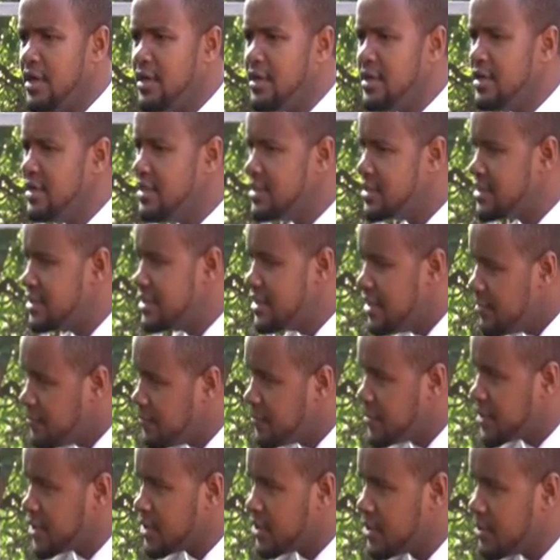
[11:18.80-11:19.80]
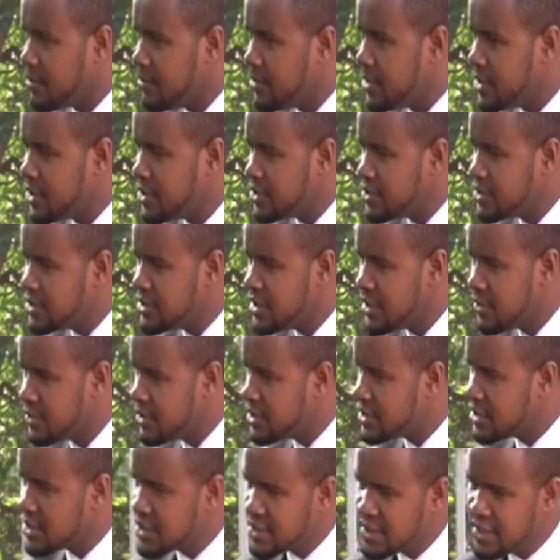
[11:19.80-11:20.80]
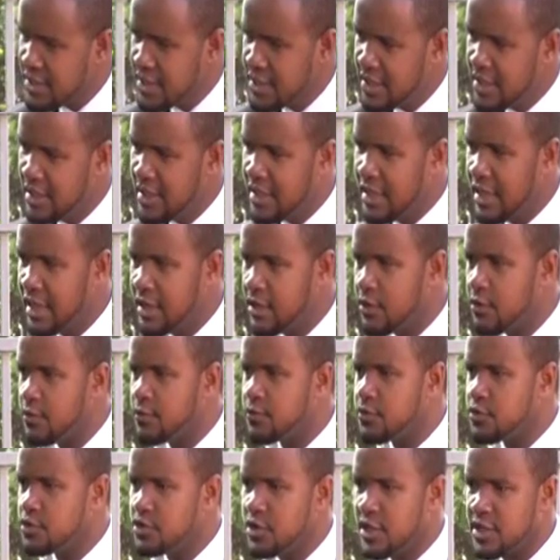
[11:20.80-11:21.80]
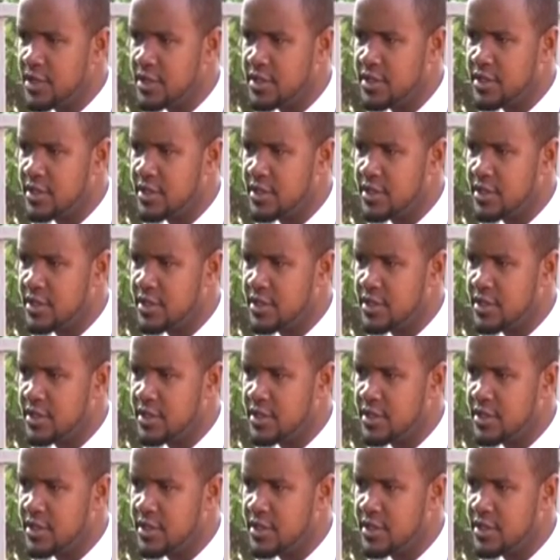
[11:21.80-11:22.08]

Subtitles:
It's difficult because there is still lack of trust.